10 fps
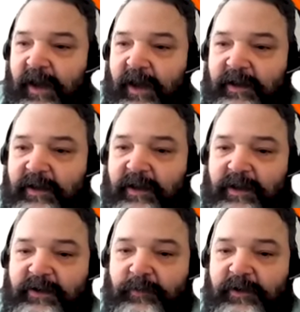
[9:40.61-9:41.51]
And again,
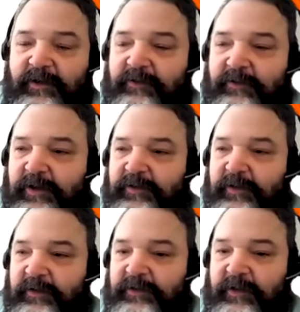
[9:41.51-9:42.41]
each one of these learning
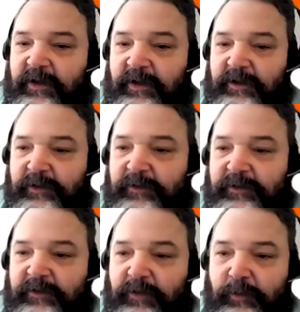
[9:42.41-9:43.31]
trails
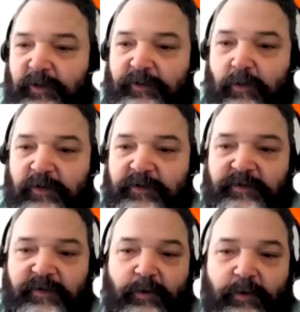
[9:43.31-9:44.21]
includes numerous
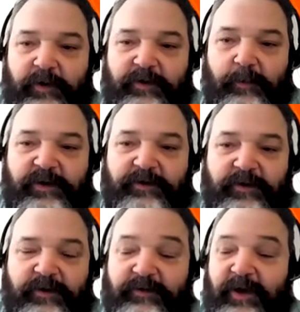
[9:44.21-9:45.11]
courses that you want to make
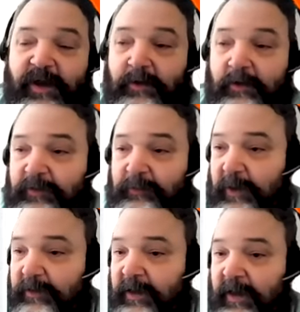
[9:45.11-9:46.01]
sure you take notes
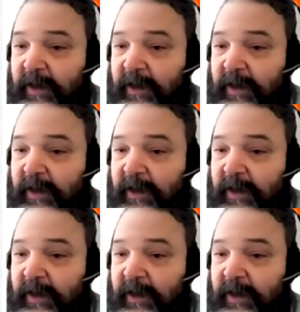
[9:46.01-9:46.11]
with